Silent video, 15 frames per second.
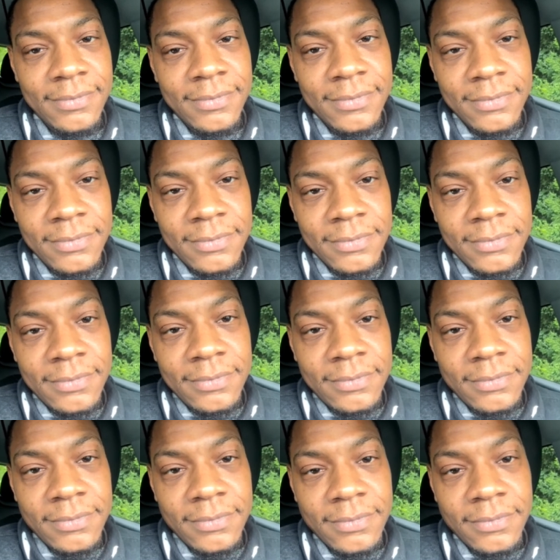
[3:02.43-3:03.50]

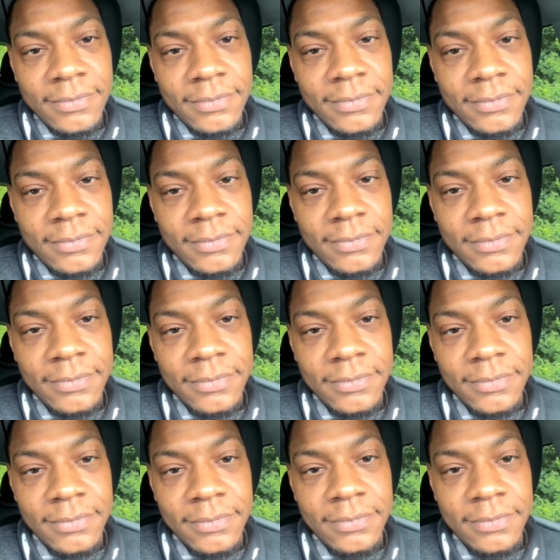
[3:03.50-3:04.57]

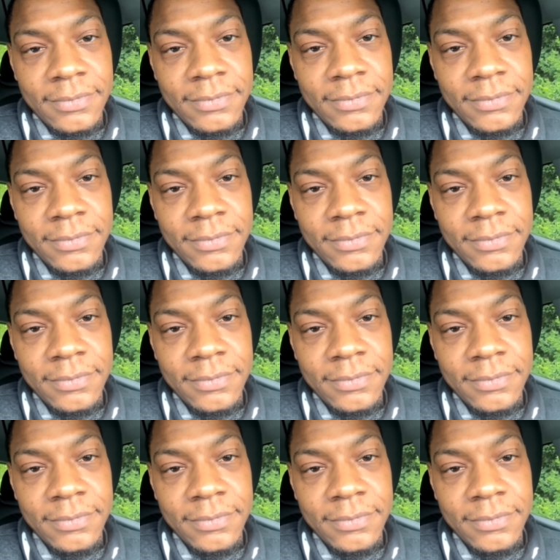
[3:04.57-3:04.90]
The person shown says nothing.